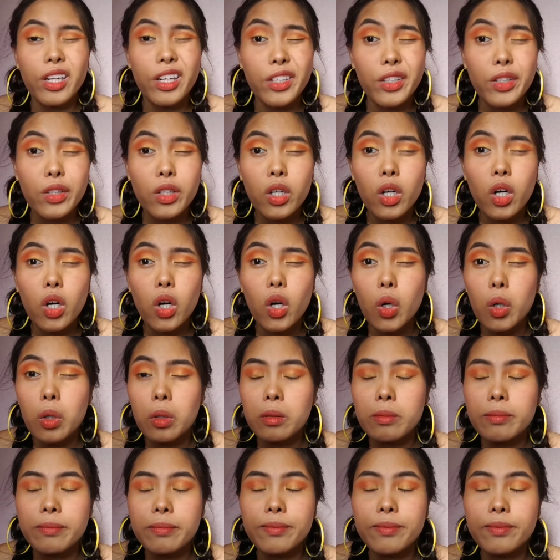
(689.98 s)
there you
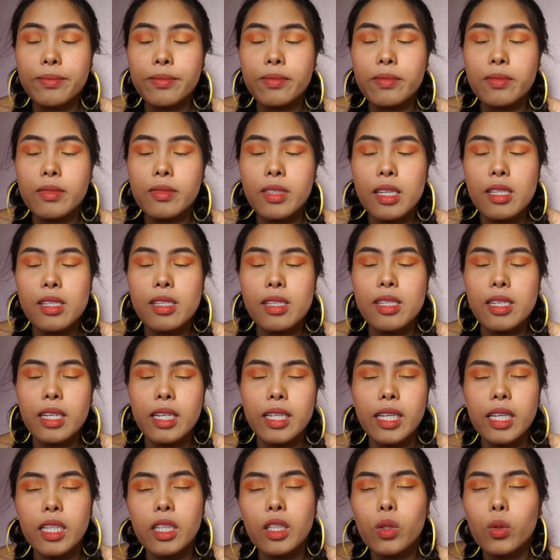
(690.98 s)
go. It's the
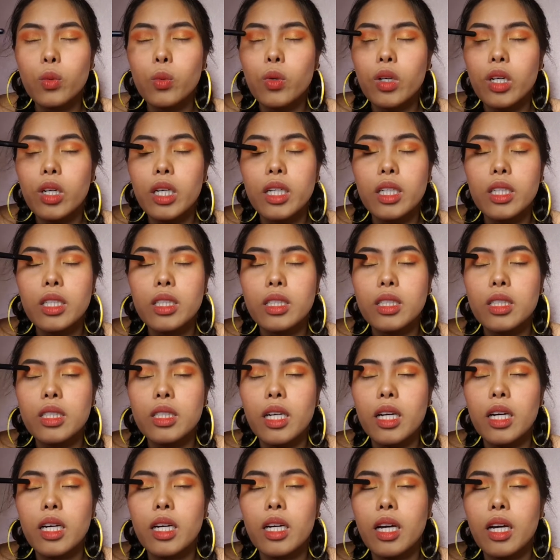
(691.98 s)
yellow one.
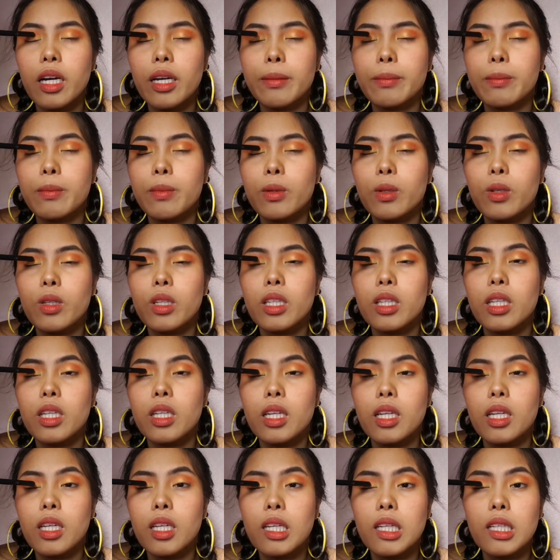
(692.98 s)
I put it
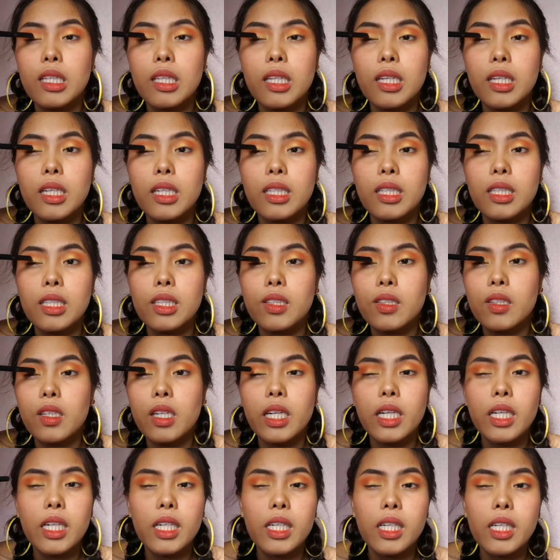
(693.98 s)

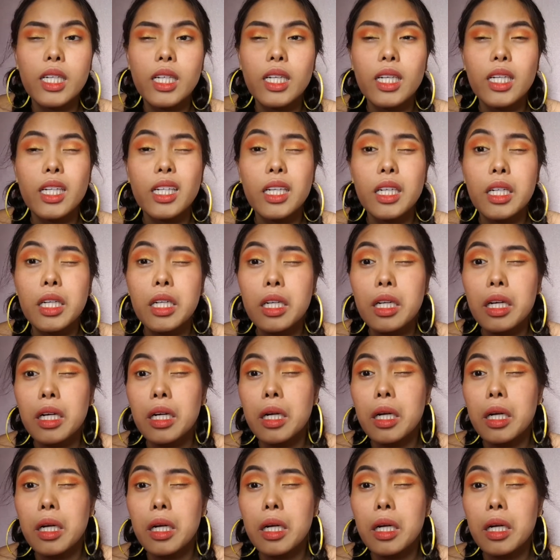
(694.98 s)
right here.